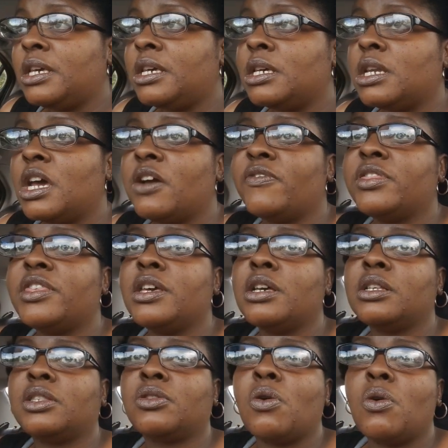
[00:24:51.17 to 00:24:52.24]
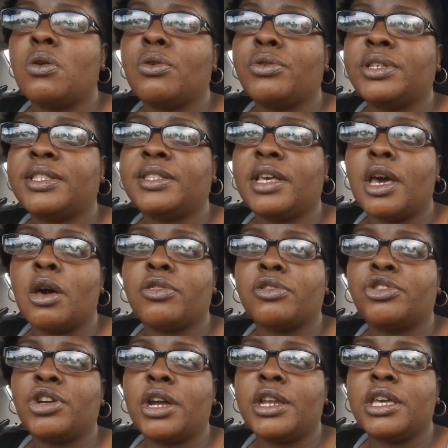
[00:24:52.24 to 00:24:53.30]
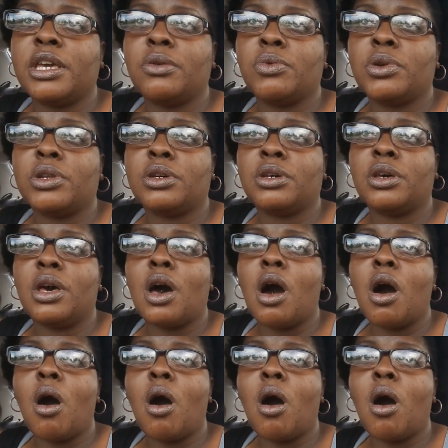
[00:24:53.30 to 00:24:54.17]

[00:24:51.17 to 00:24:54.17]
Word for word: and everything is going on sale. They're trying to get rid of